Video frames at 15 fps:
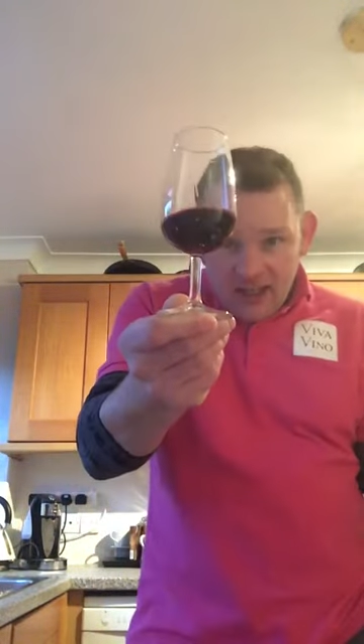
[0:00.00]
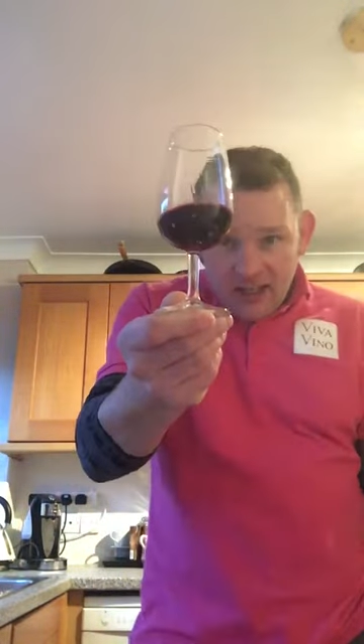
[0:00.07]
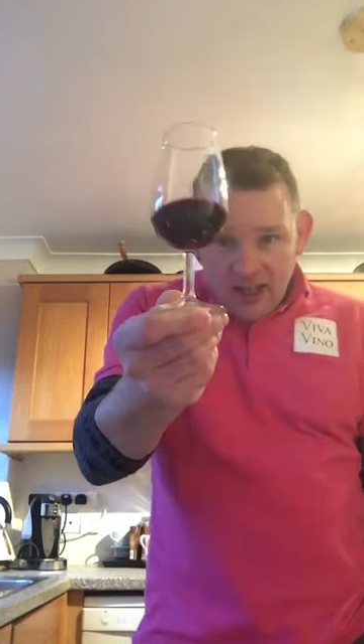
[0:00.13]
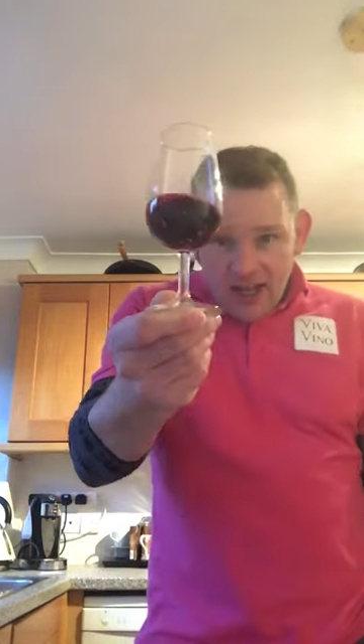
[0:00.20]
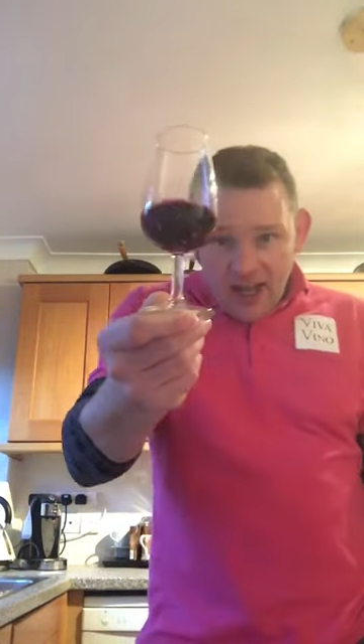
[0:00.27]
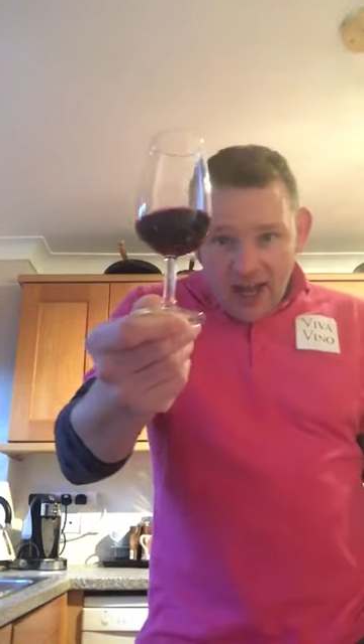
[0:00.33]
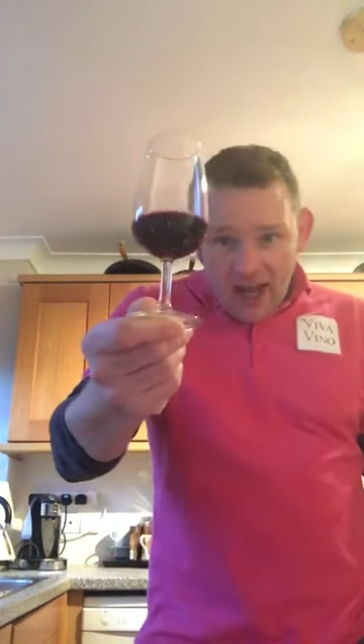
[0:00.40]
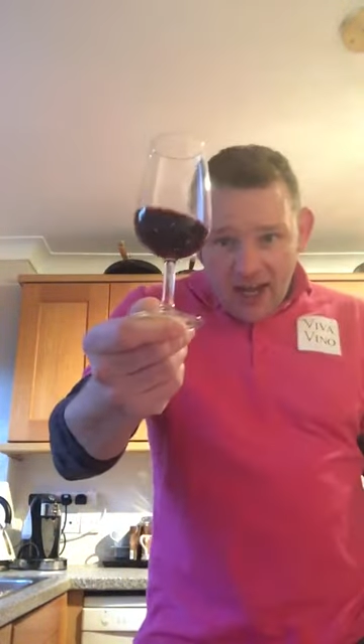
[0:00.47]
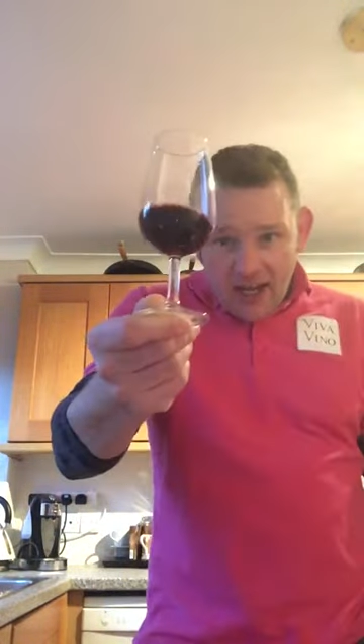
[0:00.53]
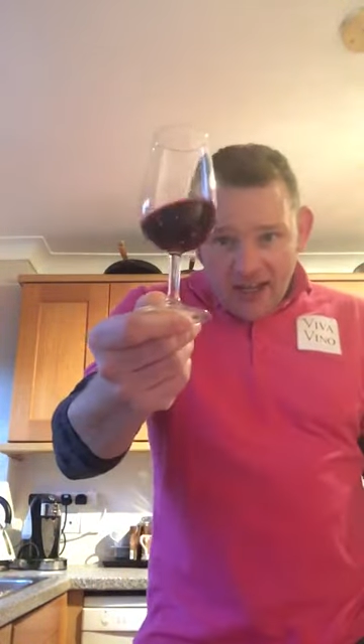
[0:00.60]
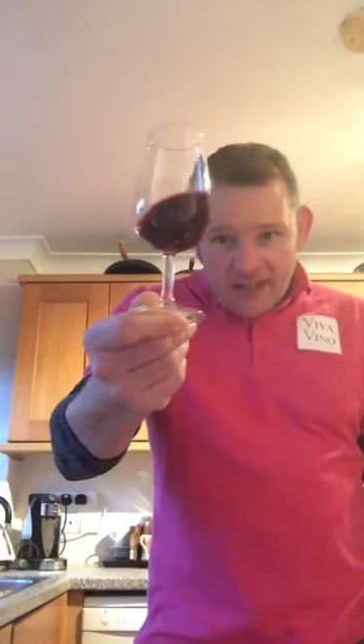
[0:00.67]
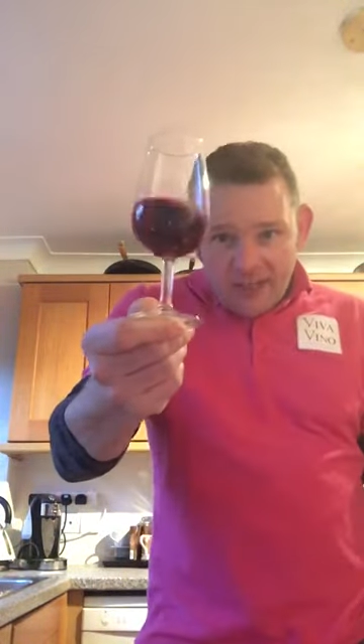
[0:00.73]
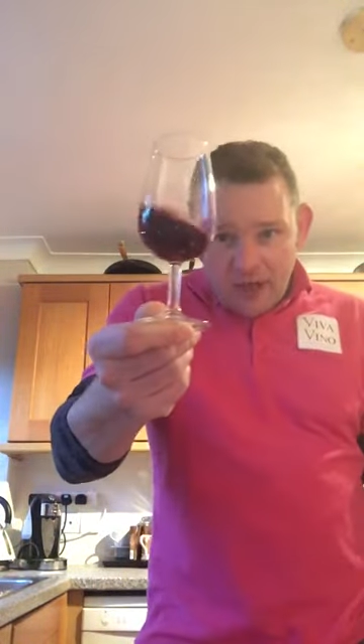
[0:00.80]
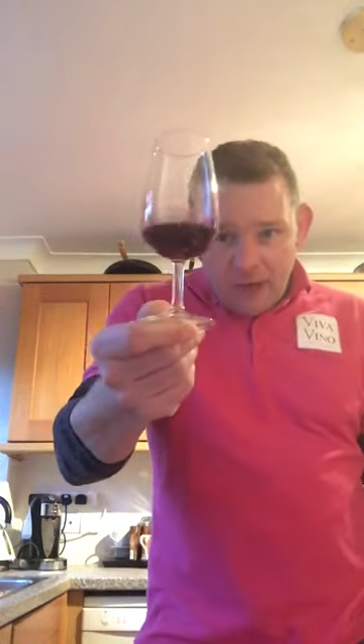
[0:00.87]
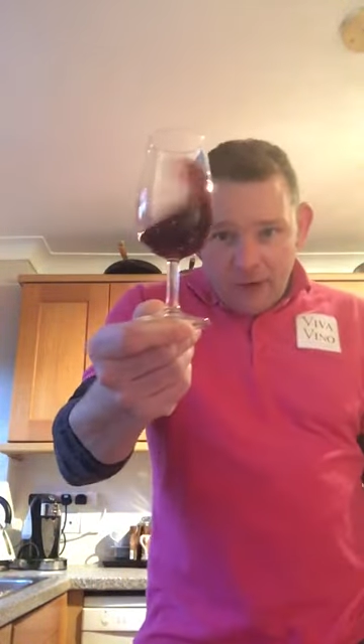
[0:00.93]
and
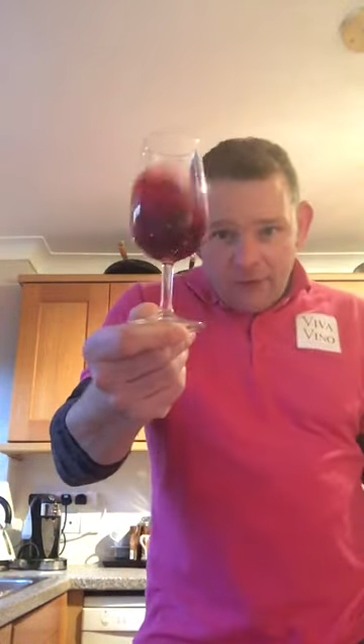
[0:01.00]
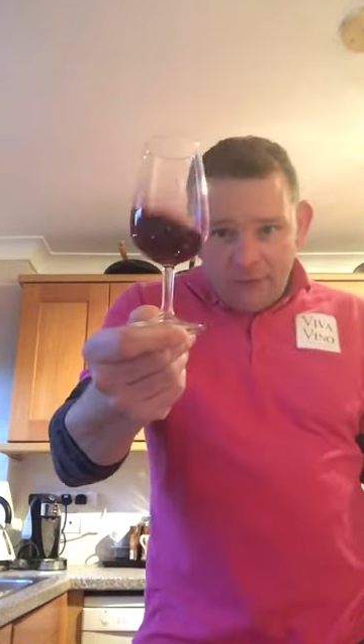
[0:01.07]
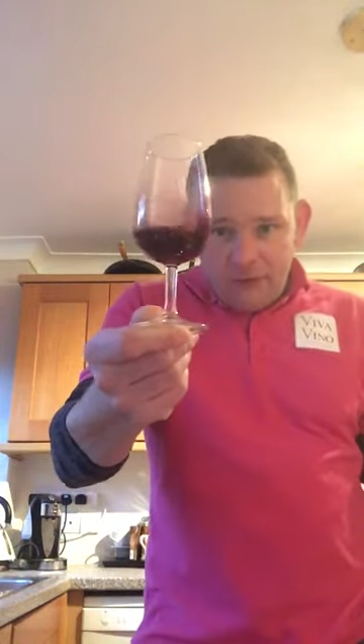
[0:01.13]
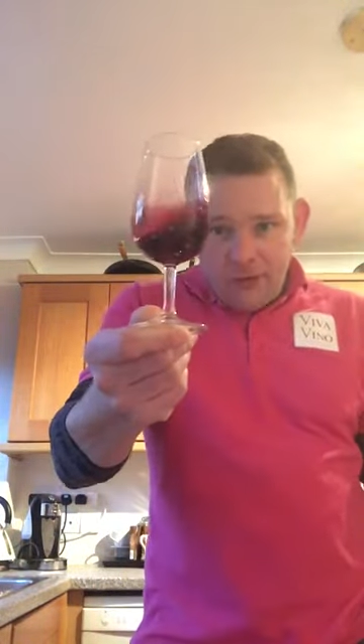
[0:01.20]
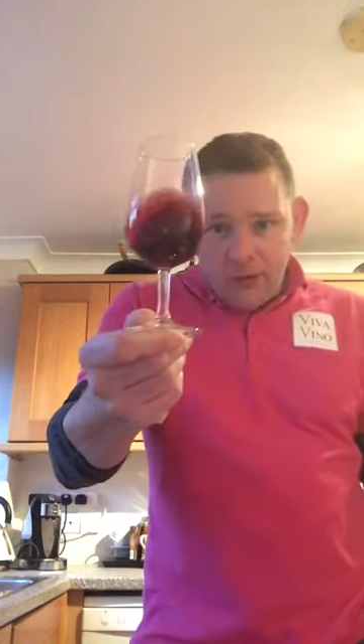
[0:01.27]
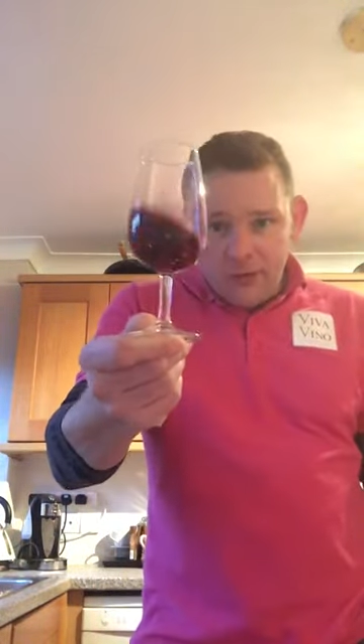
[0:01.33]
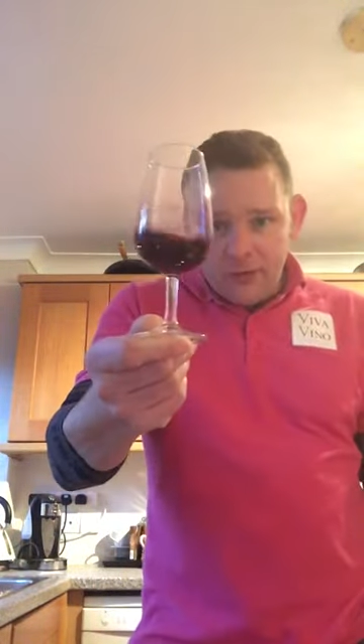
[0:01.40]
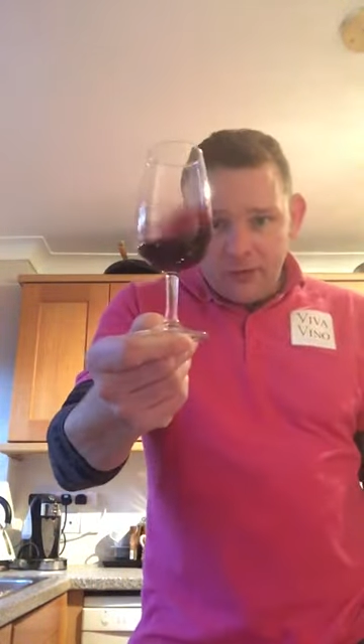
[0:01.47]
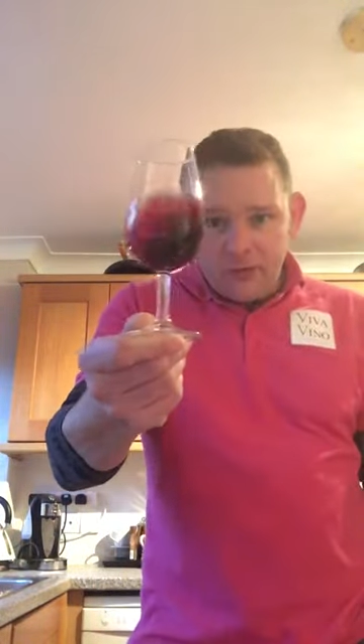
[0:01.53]
it's got a few,